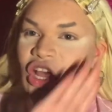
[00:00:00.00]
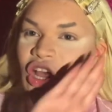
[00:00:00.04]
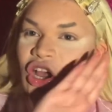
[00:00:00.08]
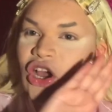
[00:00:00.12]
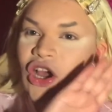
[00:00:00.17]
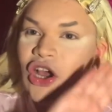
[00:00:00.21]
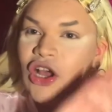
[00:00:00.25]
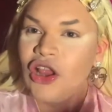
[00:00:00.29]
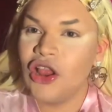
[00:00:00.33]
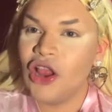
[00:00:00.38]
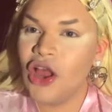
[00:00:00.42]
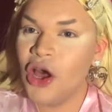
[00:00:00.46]

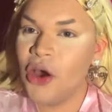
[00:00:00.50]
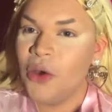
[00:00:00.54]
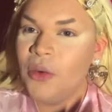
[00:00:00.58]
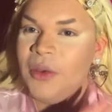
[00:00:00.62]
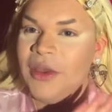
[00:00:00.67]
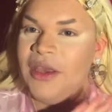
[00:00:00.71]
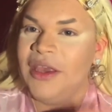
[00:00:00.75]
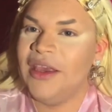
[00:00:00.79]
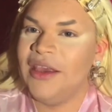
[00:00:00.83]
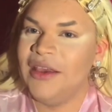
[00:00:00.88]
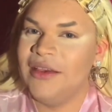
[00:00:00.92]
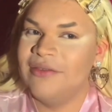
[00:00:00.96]

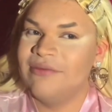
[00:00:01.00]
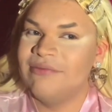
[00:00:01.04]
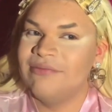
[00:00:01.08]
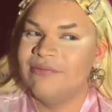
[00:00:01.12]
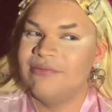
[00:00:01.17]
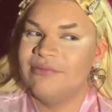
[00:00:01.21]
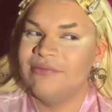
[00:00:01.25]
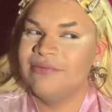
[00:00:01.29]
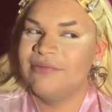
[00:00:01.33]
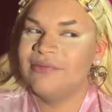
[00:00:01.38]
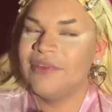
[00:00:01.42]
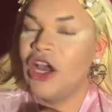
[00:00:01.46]
Chloe,
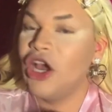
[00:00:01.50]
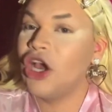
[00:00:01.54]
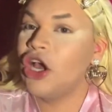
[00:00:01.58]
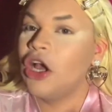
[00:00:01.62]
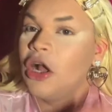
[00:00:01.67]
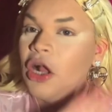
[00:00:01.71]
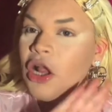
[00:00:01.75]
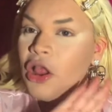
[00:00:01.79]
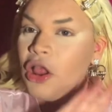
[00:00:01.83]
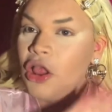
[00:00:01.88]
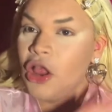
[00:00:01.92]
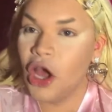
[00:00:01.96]

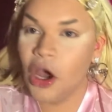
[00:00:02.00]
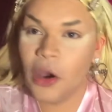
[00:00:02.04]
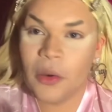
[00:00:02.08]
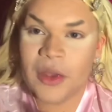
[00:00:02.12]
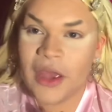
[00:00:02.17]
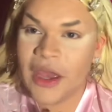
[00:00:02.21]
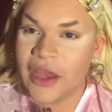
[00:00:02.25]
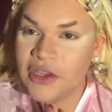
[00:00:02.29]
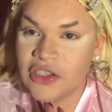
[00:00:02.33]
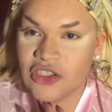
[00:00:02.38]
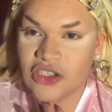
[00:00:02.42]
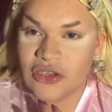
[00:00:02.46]
Chloe
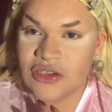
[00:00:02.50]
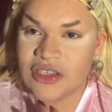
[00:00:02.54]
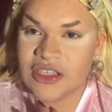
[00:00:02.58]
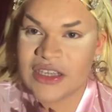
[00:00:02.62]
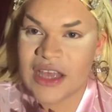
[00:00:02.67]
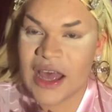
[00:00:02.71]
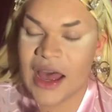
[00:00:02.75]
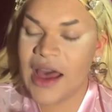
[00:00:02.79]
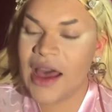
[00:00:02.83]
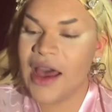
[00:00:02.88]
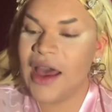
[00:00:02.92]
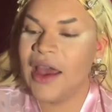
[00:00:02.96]
Angel
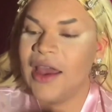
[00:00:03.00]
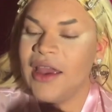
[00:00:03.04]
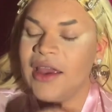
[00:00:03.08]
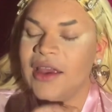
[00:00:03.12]
Sky,